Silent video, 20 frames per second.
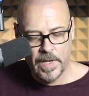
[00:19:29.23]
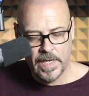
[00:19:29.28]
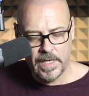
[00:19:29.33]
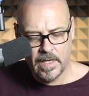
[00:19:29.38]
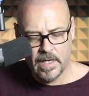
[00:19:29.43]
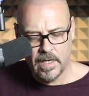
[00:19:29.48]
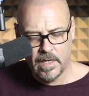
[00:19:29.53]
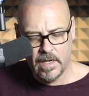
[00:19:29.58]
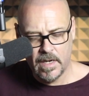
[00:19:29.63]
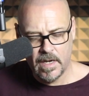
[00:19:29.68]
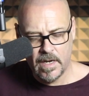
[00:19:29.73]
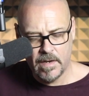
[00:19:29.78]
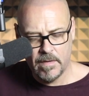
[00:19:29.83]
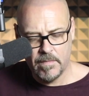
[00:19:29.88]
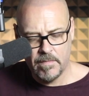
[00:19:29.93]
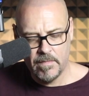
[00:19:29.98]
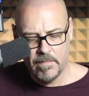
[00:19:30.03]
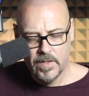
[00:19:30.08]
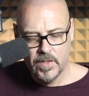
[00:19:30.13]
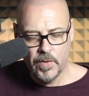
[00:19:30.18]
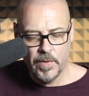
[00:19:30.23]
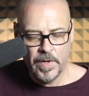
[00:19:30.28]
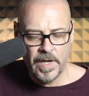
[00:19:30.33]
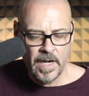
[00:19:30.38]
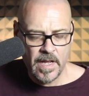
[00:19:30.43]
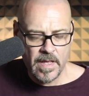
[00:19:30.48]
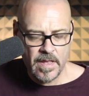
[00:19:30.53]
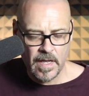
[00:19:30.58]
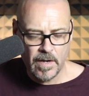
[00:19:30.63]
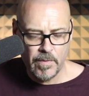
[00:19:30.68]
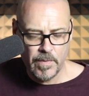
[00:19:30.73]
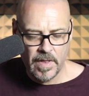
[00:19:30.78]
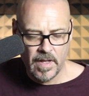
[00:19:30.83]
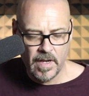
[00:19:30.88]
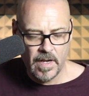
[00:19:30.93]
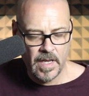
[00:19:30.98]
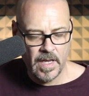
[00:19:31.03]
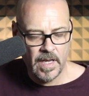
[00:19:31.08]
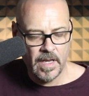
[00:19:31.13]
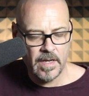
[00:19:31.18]
can do anything
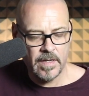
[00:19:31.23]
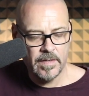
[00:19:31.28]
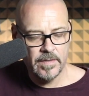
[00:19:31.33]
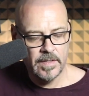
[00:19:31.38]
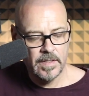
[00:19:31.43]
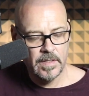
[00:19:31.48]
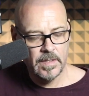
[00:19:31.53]
within here.